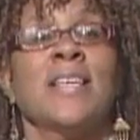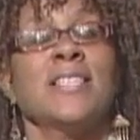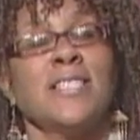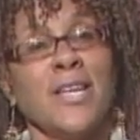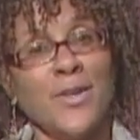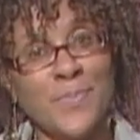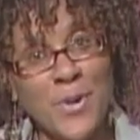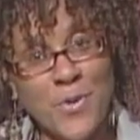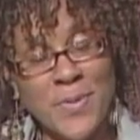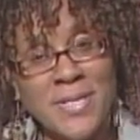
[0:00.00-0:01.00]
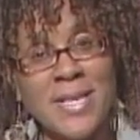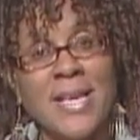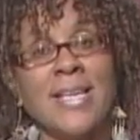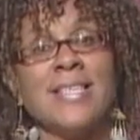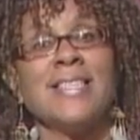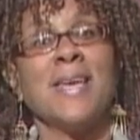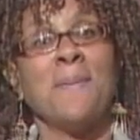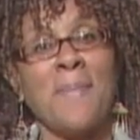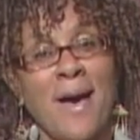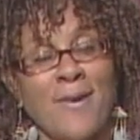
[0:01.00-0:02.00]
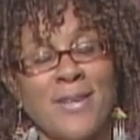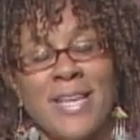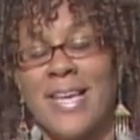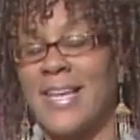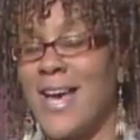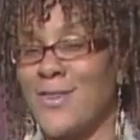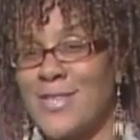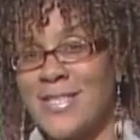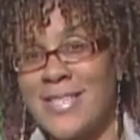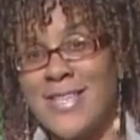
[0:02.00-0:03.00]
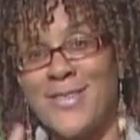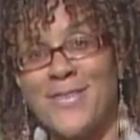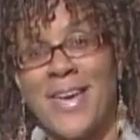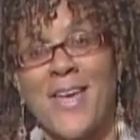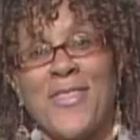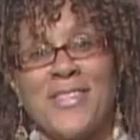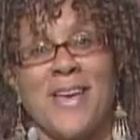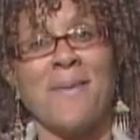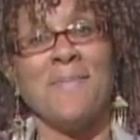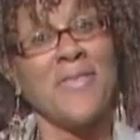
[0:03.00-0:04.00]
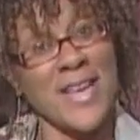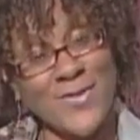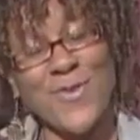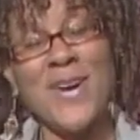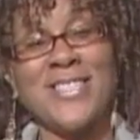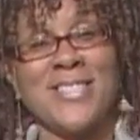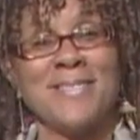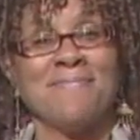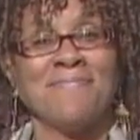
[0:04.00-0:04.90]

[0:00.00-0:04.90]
Stay on purpose, stay empowered, and I'll see you at the top. And thanks for watching.